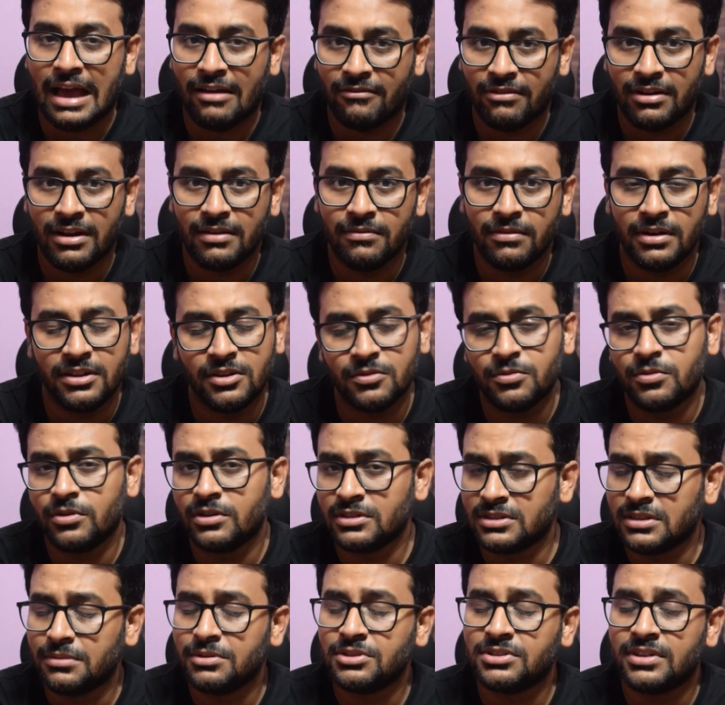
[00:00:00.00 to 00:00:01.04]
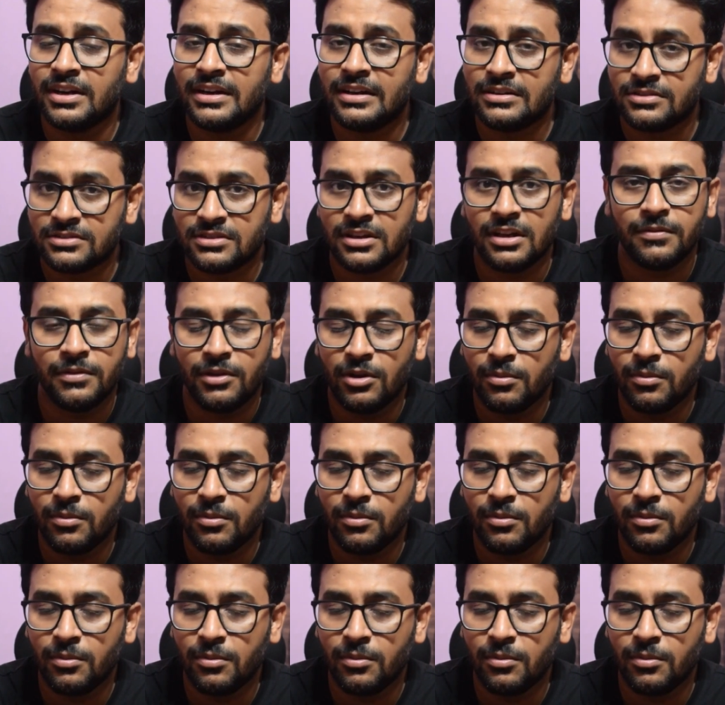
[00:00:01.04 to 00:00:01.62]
available in the first semester itself.